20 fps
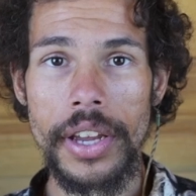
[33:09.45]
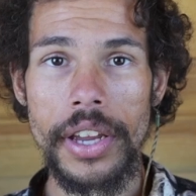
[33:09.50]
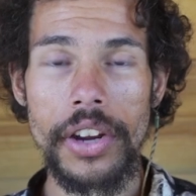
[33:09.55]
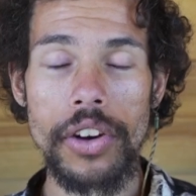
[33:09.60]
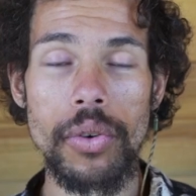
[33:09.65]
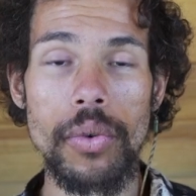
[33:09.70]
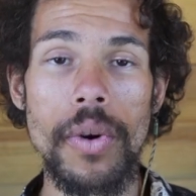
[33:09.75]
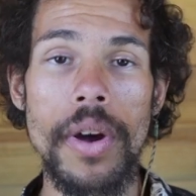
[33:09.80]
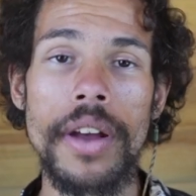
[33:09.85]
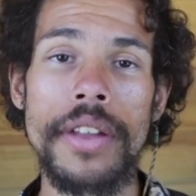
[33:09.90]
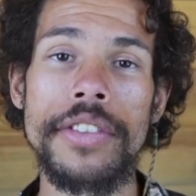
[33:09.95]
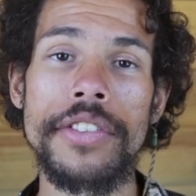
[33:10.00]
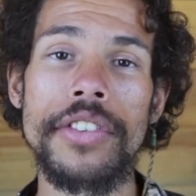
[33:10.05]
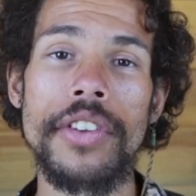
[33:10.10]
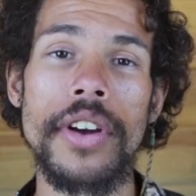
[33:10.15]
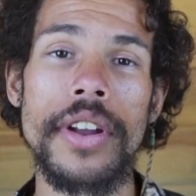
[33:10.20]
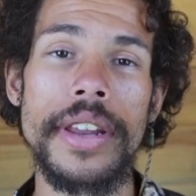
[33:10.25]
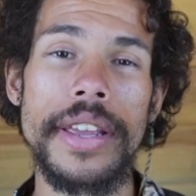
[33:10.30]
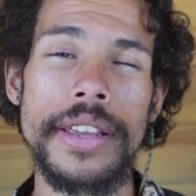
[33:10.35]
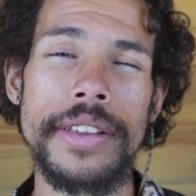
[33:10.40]

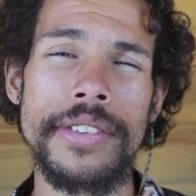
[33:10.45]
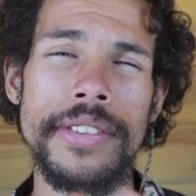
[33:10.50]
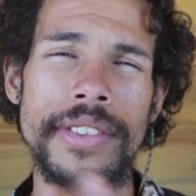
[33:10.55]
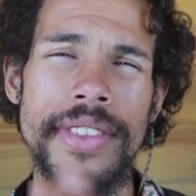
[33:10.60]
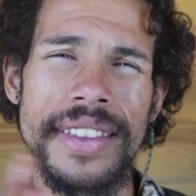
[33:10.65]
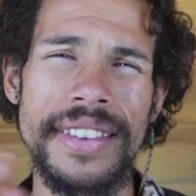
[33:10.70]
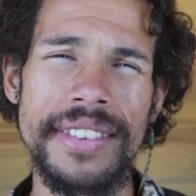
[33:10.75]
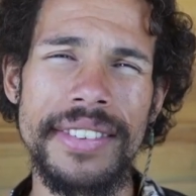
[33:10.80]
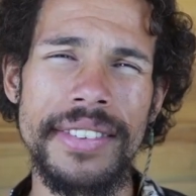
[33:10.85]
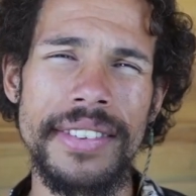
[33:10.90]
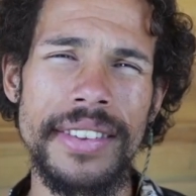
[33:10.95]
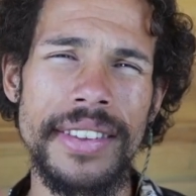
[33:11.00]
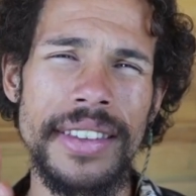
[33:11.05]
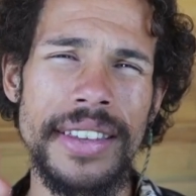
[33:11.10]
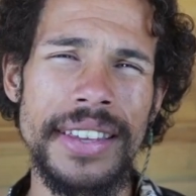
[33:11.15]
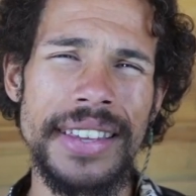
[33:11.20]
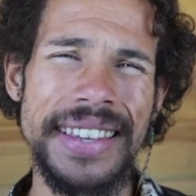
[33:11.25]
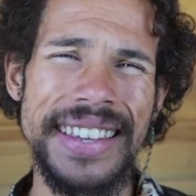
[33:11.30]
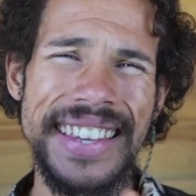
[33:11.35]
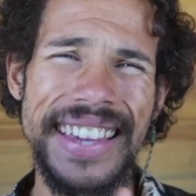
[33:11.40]
Choronzon is this
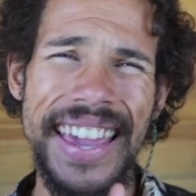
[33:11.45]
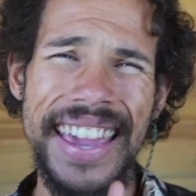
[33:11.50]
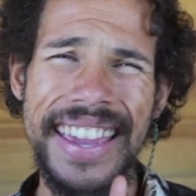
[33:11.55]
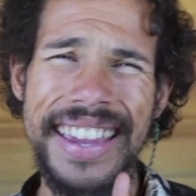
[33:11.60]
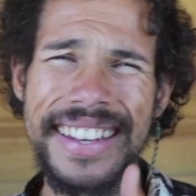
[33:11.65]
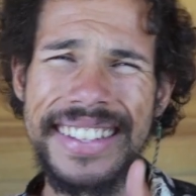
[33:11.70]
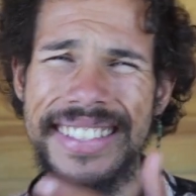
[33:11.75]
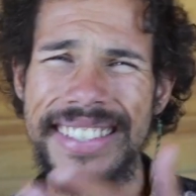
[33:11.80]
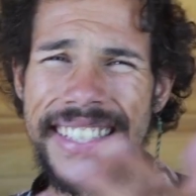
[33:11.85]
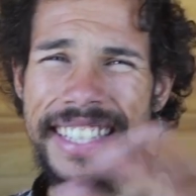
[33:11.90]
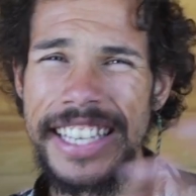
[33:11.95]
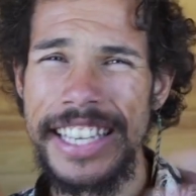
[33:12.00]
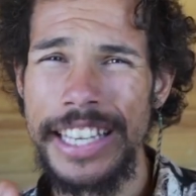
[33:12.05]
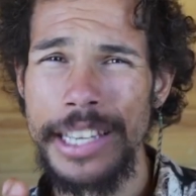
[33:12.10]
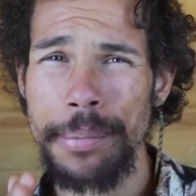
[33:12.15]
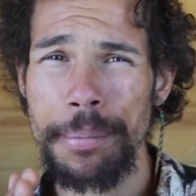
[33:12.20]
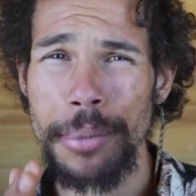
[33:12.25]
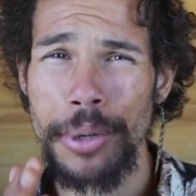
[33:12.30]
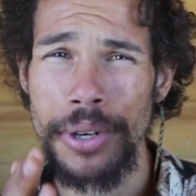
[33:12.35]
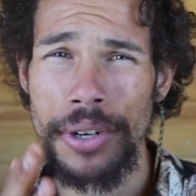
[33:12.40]

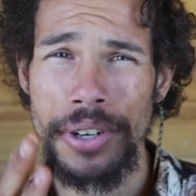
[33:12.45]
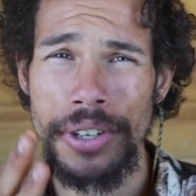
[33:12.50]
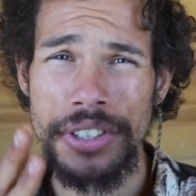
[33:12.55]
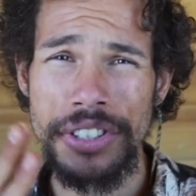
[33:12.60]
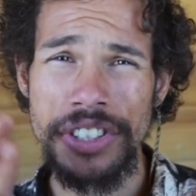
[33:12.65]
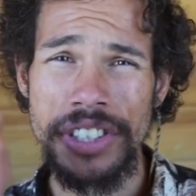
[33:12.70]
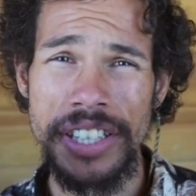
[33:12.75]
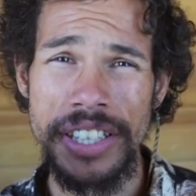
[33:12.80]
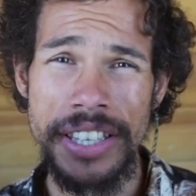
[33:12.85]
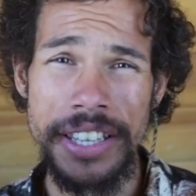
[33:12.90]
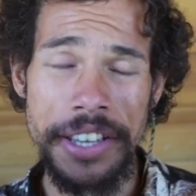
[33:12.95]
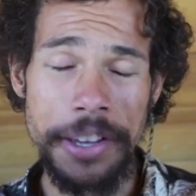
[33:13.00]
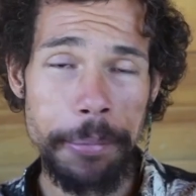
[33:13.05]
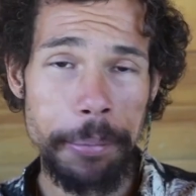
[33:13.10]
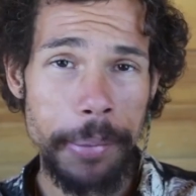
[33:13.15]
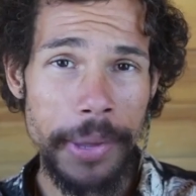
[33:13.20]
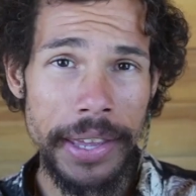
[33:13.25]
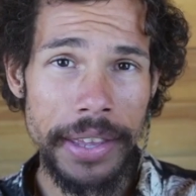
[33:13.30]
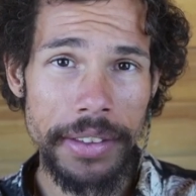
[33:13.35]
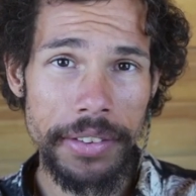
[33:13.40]
gatekeeper to the
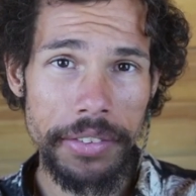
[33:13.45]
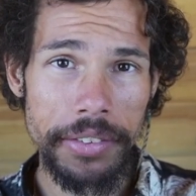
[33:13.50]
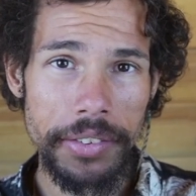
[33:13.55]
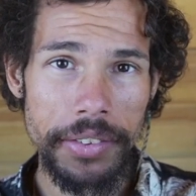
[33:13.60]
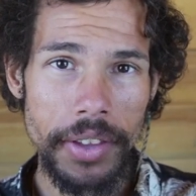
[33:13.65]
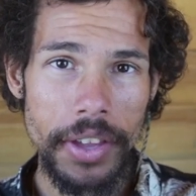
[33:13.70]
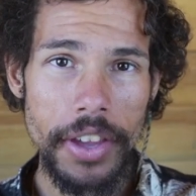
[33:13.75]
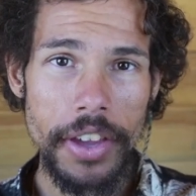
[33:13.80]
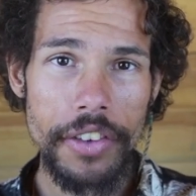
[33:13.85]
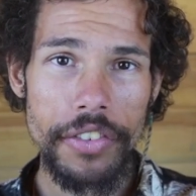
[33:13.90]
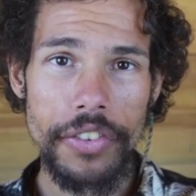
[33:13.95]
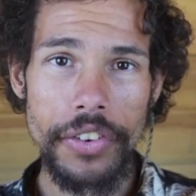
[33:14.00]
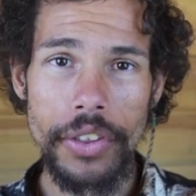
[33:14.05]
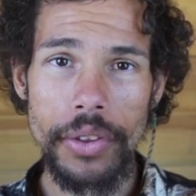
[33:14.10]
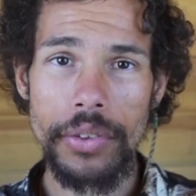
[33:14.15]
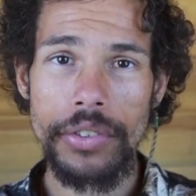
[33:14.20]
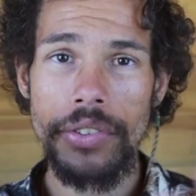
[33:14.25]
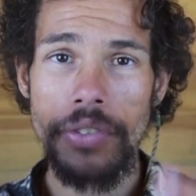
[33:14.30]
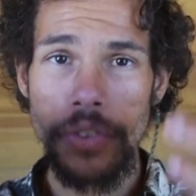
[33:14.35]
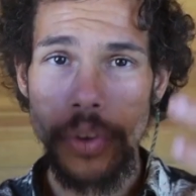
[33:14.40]
abyss. For
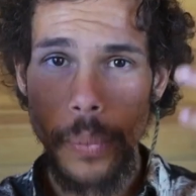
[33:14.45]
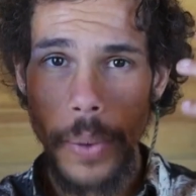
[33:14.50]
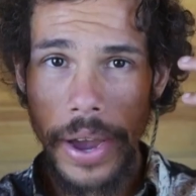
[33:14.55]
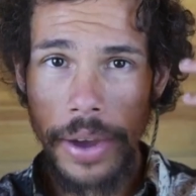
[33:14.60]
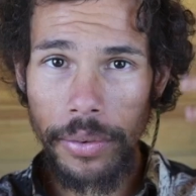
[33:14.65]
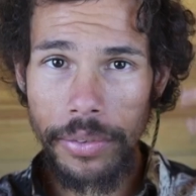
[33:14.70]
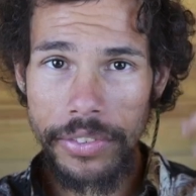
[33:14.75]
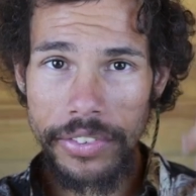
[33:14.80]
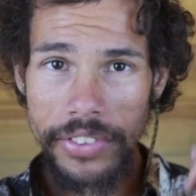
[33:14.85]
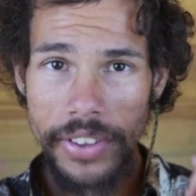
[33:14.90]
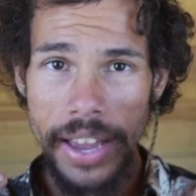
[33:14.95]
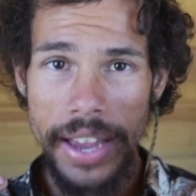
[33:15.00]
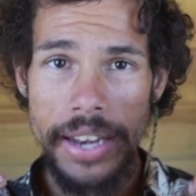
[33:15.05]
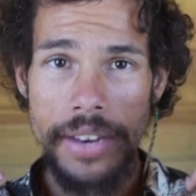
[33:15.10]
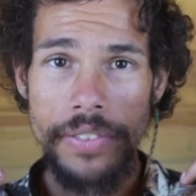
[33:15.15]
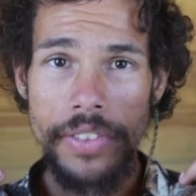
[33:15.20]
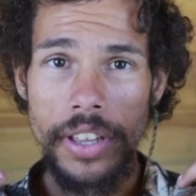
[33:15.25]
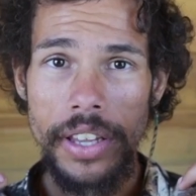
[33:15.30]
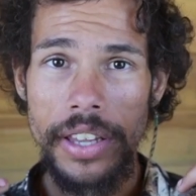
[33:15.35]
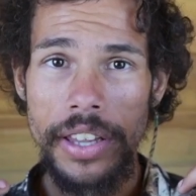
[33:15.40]
those of you
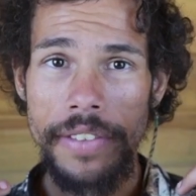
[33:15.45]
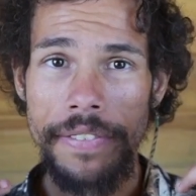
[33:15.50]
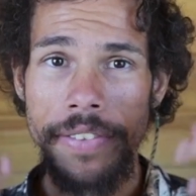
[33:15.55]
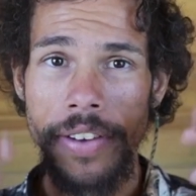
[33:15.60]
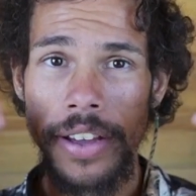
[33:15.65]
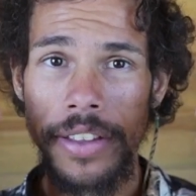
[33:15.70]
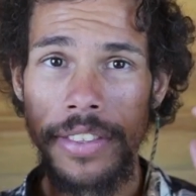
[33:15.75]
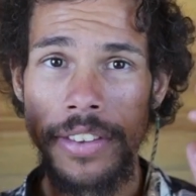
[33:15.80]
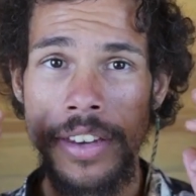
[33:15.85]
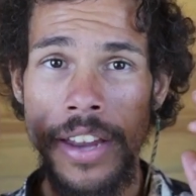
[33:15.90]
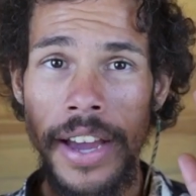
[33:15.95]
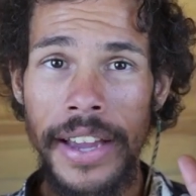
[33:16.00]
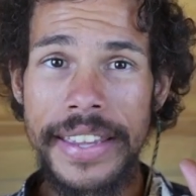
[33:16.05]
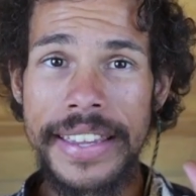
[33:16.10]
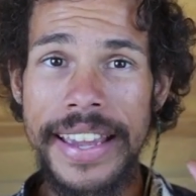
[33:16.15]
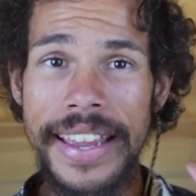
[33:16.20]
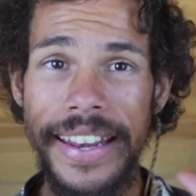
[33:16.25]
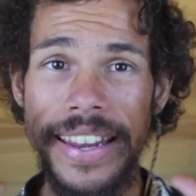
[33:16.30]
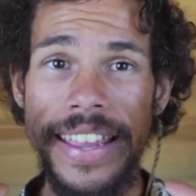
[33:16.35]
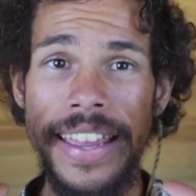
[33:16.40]
outside of the Qliphoth, not
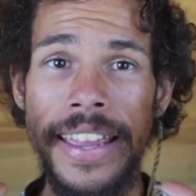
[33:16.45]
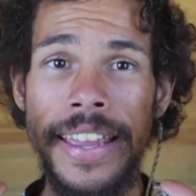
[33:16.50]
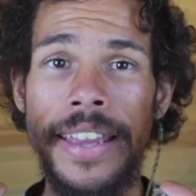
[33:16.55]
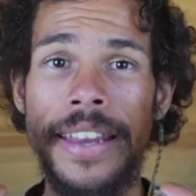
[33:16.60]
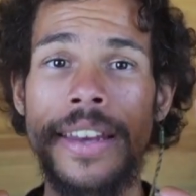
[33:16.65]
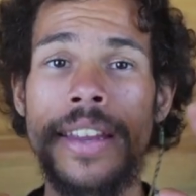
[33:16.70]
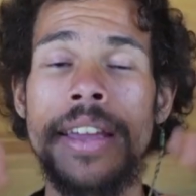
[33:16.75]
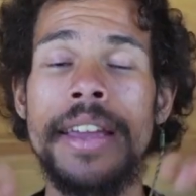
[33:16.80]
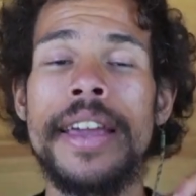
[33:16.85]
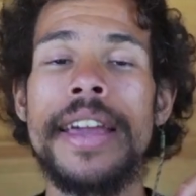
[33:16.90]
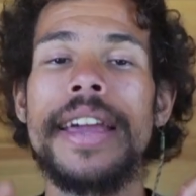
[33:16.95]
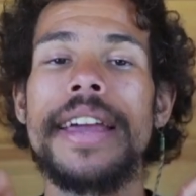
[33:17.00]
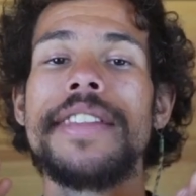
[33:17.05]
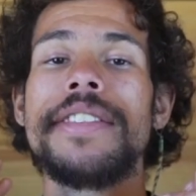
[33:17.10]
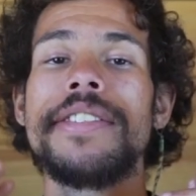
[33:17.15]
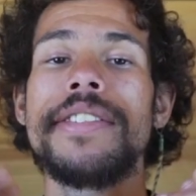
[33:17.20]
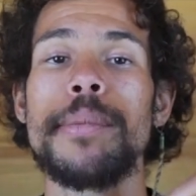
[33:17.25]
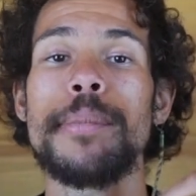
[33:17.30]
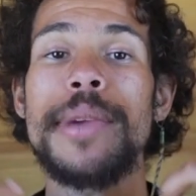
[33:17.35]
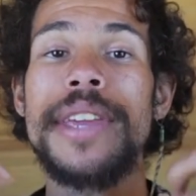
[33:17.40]
yet in,
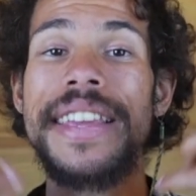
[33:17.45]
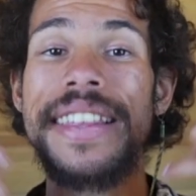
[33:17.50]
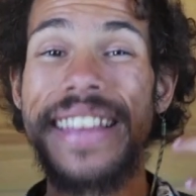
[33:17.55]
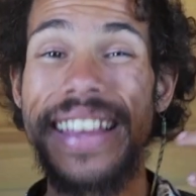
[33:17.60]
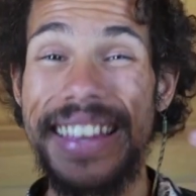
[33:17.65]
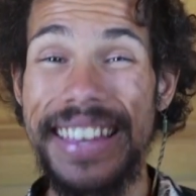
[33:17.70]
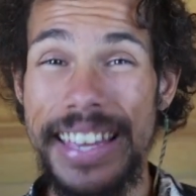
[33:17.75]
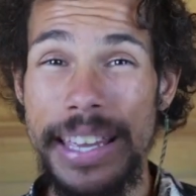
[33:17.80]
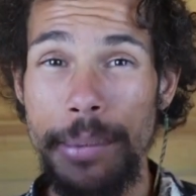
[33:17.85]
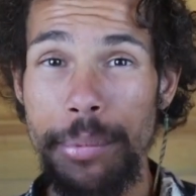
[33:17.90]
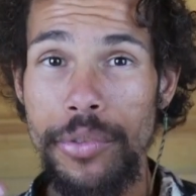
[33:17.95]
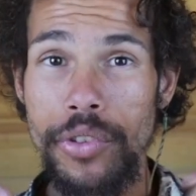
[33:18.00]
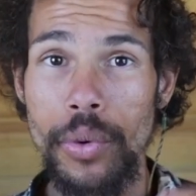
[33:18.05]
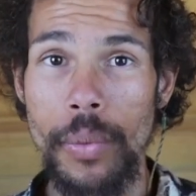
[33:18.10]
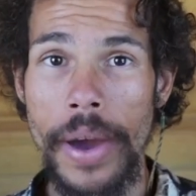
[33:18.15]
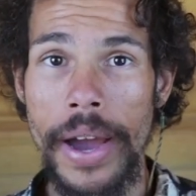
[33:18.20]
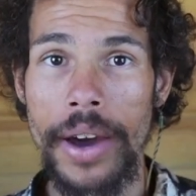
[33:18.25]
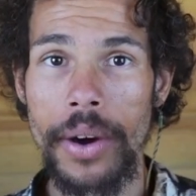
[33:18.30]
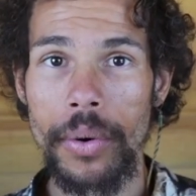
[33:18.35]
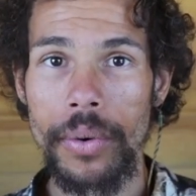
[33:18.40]
it's the being that keeps
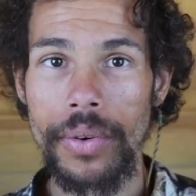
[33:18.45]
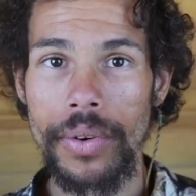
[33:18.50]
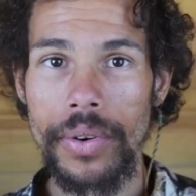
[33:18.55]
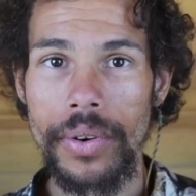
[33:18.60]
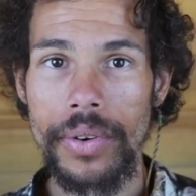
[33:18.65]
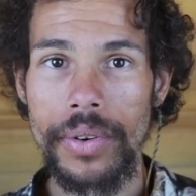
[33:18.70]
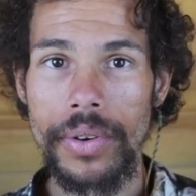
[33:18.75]
you out,